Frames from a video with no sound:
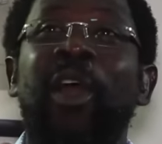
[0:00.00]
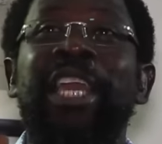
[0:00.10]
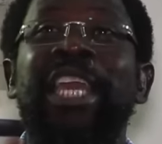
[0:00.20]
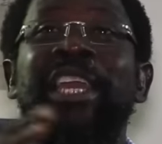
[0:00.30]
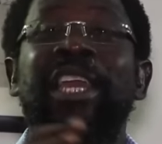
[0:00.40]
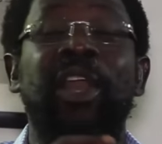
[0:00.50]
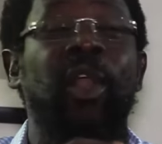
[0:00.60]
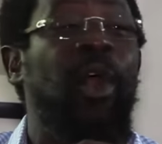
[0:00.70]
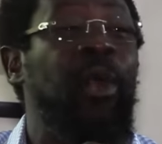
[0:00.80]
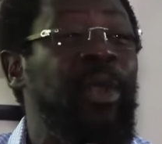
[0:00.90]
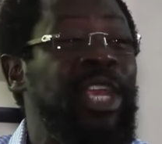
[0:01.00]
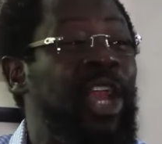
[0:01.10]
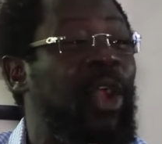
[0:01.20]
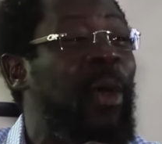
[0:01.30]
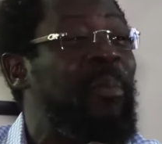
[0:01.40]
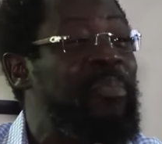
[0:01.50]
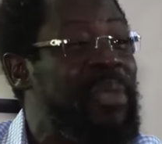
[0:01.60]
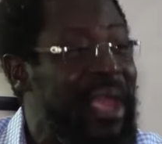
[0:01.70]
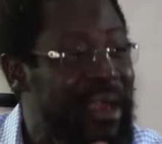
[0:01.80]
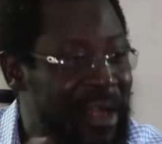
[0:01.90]

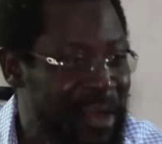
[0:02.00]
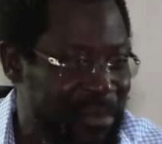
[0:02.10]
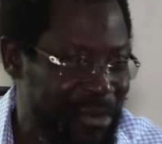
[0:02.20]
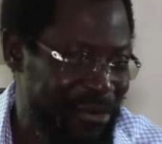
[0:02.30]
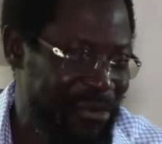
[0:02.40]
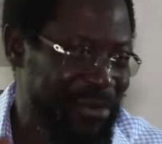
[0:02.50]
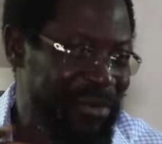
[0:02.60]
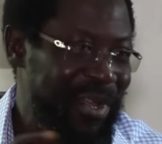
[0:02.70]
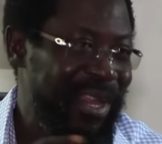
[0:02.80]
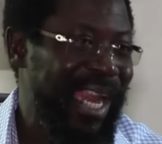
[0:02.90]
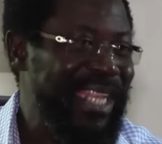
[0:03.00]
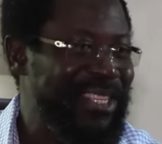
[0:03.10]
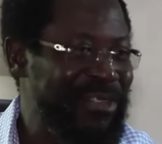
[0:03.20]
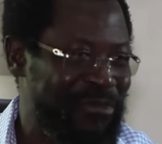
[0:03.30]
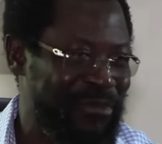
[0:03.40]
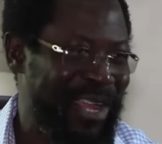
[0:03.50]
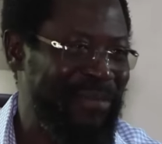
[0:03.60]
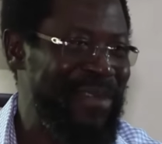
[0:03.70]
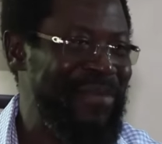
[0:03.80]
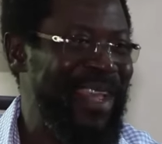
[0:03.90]
incomparable Latif
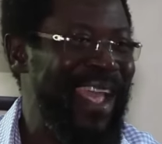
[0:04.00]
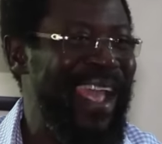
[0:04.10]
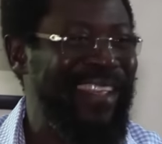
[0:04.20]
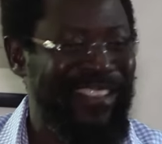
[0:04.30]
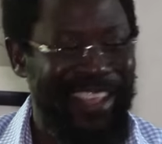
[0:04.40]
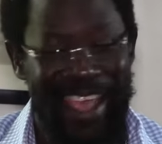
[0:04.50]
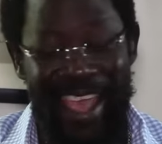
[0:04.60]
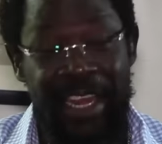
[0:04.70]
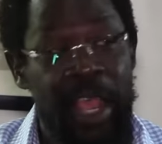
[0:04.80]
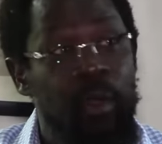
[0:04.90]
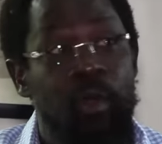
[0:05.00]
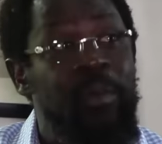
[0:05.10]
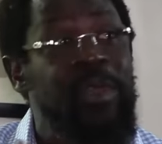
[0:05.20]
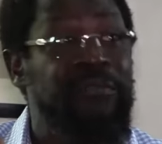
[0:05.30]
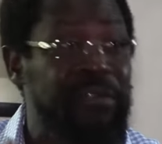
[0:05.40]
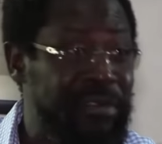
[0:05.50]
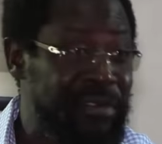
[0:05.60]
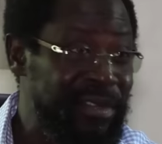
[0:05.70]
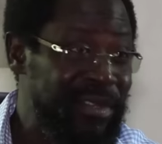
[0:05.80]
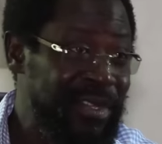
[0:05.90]
Fagbemi SAN, whom
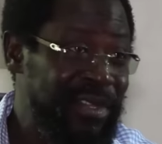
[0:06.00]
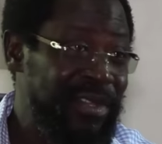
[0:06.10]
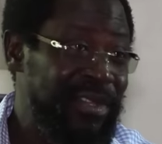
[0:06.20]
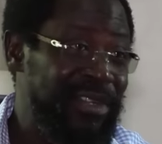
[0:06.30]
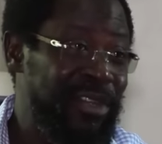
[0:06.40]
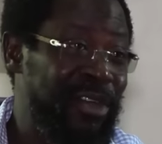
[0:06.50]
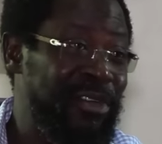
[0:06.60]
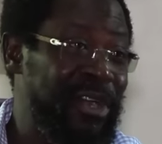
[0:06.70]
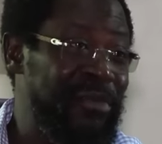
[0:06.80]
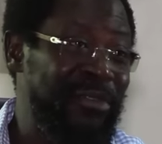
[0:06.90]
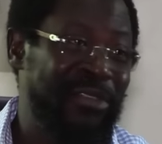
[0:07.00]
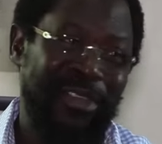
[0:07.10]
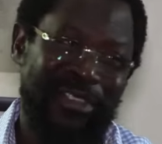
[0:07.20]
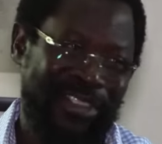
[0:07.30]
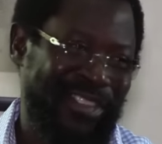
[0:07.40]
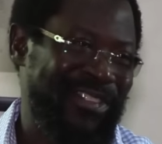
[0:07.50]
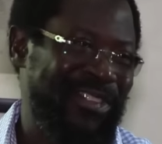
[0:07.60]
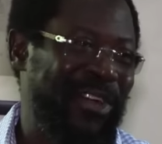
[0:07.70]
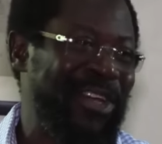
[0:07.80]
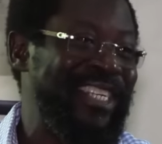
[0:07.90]
even the Honorable
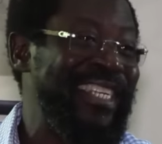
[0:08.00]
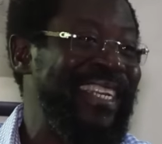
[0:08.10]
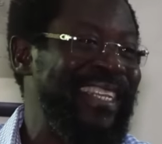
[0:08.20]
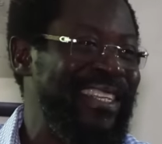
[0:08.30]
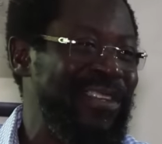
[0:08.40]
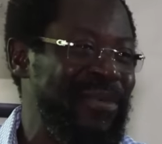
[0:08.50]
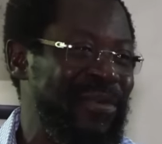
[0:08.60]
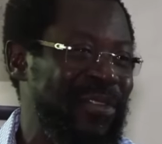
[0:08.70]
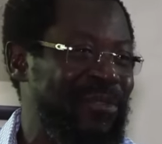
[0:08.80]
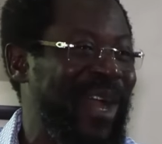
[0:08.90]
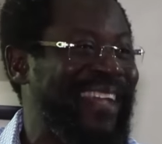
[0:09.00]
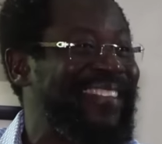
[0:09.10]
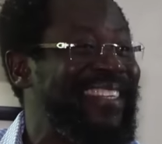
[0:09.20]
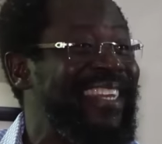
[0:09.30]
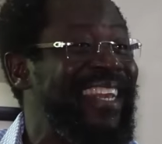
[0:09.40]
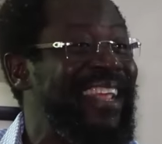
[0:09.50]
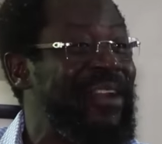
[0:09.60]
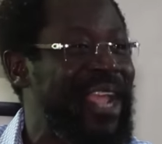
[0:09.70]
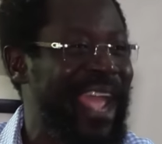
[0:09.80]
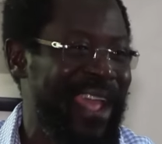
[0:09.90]
Justice Odili was waxing
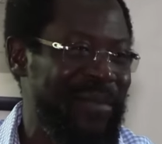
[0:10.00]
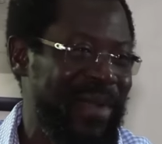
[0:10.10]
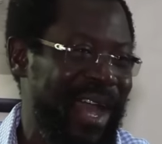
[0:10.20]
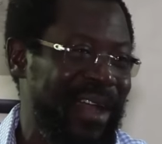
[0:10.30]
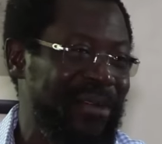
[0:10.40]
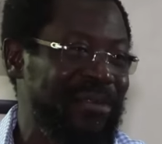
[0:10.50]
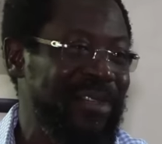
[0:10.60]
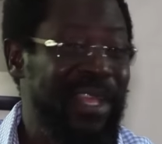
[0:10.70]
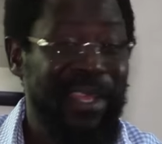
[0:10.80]
lyrical about,